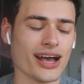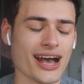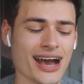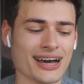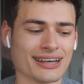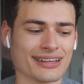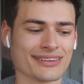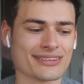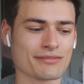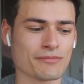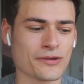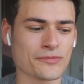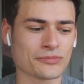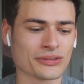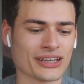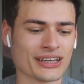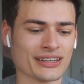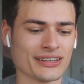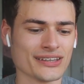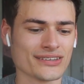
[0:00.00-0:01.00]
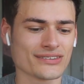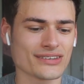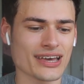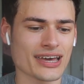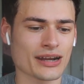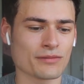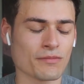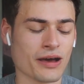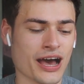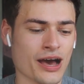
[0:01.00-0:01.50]
added to my playlist,
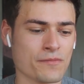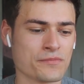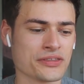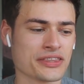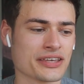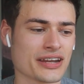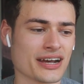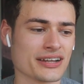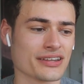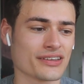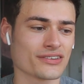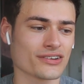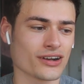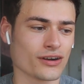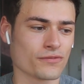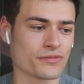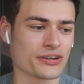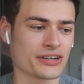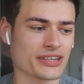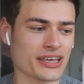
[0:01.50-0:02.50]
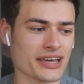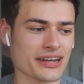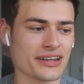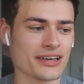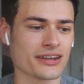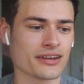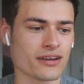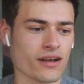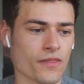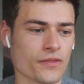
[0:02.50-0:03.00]
and I'm happy that I discovered
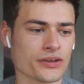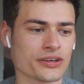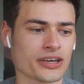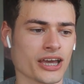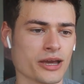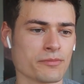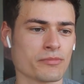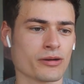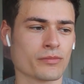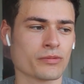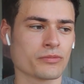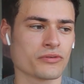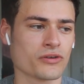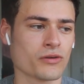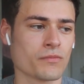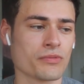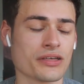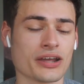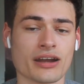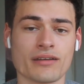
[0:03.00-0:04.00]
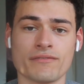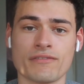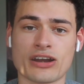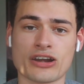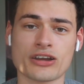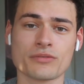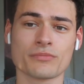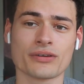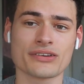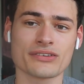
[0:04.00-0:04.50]
yet another K-pop group that I
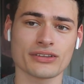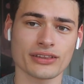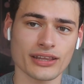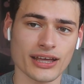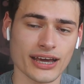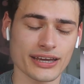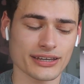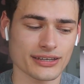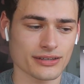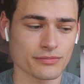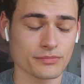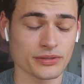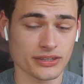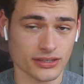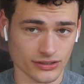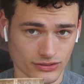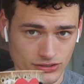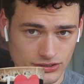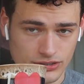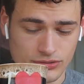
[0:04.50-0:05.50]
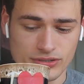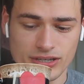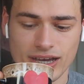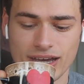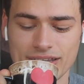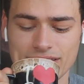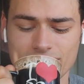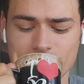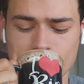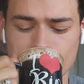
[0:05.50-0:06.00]
very much like because of you
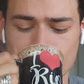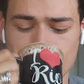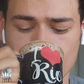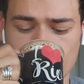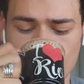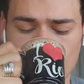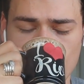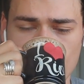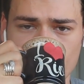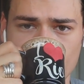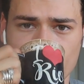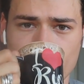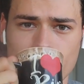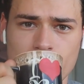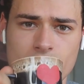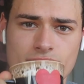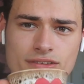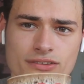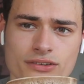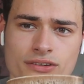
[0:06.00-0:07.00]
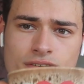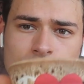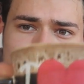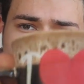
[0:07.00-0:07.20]
guys. Alright? So